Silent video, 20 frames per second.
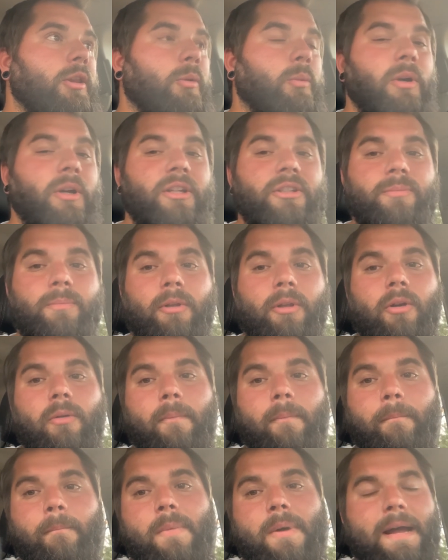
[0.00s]
the wind's
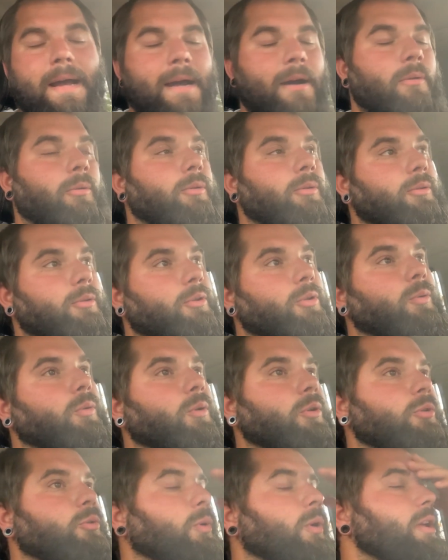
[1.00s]
blowing out
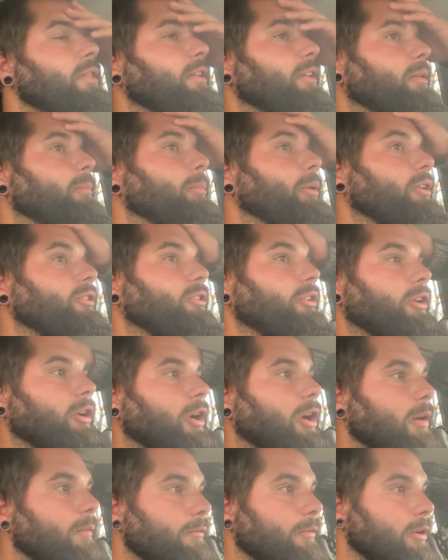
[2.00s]
towards where I think the buck's
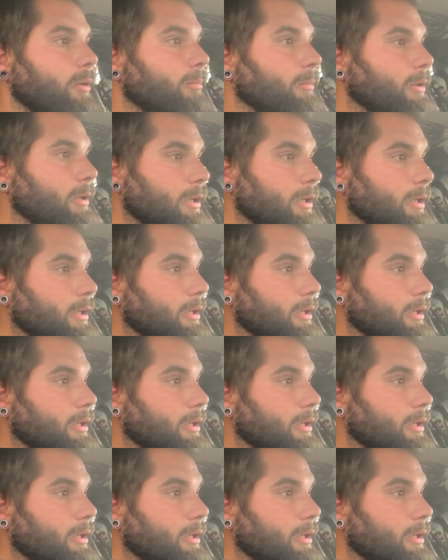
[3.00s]
going to come from.